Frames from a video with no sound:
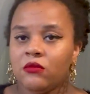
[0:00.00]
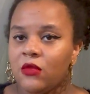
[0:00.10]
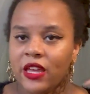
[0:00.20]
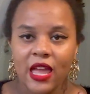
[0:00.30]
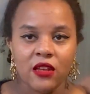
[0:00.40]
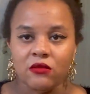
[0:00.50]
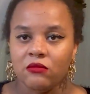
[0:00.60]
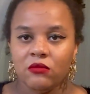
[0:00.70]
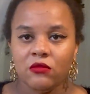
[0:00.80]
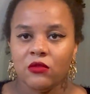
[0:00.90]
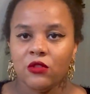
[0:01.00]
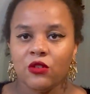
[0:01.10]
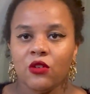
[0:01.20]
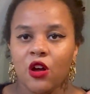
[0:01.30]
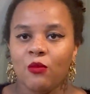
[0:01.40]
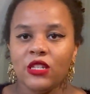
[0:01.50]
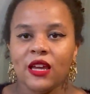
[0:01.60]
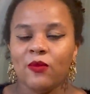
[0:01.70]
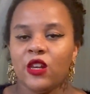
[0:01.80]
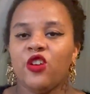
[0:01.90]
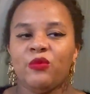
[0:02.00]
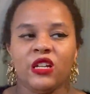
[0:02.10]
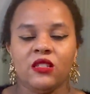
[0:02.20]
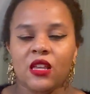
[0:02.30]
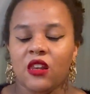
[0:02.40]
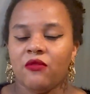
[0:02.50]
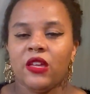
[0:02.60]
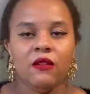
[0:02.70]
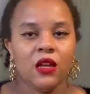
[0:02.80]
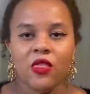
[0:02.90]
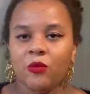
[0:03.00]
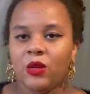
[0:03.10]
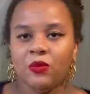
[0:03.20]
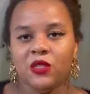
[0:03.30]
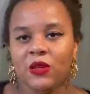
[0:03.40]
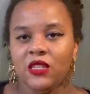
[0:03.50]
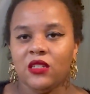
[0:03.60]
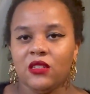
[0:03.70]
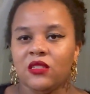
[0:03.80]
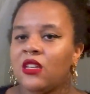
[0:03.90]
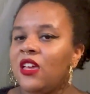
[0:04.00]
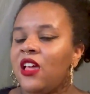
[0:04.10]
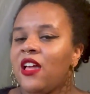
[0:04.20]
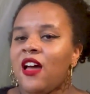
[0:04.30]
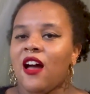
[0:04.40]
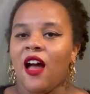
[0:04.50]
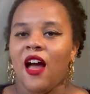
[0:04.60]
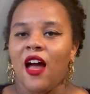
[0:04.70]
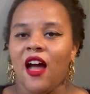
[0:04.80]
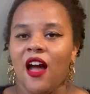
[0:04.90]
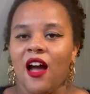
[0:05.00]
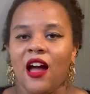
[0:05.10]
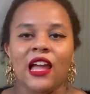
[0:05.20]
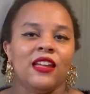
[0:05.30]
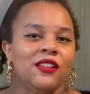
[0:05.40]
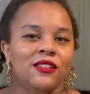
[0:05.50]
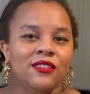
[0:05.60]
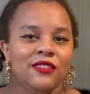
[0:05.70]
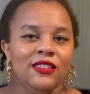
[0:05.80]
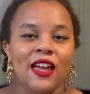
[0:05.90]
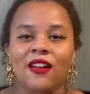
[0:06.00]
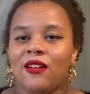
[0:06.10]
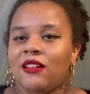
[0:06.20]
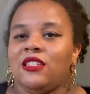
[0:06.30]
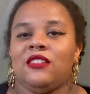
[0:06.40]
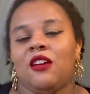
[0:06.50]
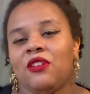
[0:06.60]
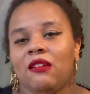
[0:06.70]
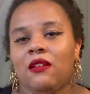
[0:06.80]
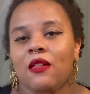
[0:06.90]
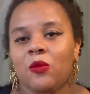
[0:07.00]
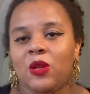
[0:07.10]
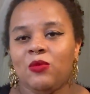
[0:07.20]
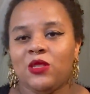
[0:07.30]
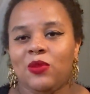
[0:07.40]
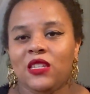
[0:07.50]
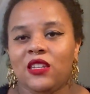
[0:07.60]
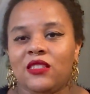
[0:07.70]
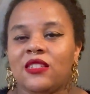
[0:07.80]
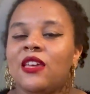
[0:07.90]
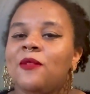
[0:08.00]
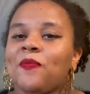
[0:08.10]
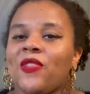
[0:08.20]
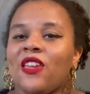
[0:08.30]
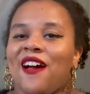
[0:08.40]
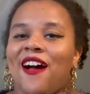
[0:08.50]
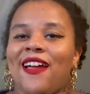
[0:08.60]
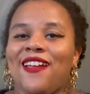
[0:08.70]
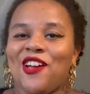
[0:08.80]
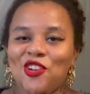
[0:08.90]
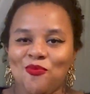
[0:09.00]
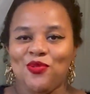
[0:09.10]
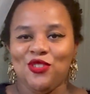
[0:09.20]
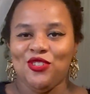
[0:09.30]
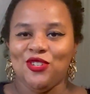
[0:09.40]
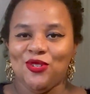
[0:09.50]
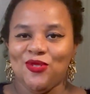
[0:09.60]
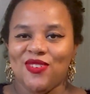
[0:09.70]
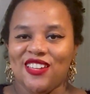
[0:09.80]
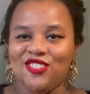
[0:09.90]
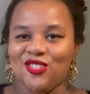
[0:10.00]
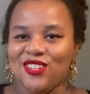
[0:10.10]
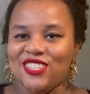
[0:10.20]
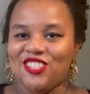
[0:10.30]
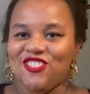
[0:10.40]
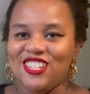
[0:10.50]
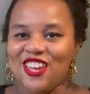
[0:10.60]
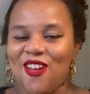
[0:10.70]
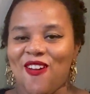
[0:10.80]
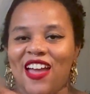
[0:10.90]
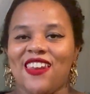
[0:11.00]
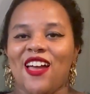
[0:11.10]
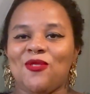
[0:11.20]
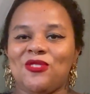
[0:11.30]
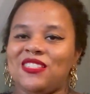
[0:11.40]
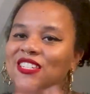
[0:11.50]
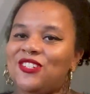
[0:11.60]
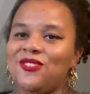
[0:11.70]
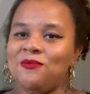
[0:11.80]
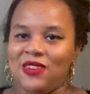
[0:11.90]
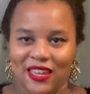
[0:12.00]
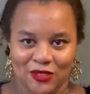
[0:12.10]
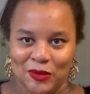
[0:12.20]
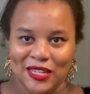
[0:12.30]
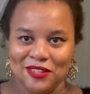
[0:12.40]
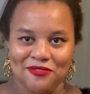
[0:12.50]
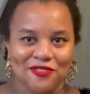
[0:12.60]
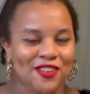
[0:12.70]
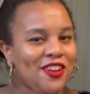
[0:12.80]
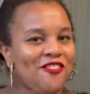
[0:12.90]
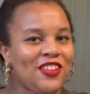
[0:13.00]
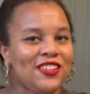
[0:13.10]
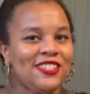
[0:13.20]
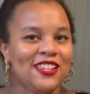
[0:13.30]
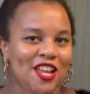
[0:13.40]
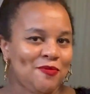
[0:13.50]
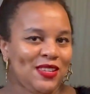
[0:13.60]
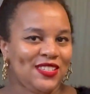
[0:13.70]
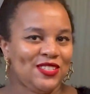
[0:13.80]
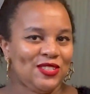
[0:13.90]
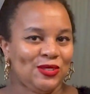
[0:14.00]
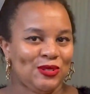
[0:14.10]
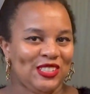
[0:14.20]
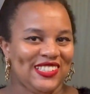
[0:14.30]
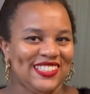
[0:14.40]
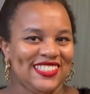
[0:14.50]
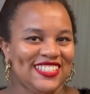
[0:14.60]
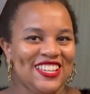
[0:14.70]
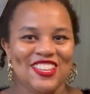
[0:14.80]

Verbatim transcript: again, comment down below because I love hearing other people's opinions. I, yeah, I just love hearing other people's opinions. I hope you enjoyed this video and I will see you next week for another Timeless Swoons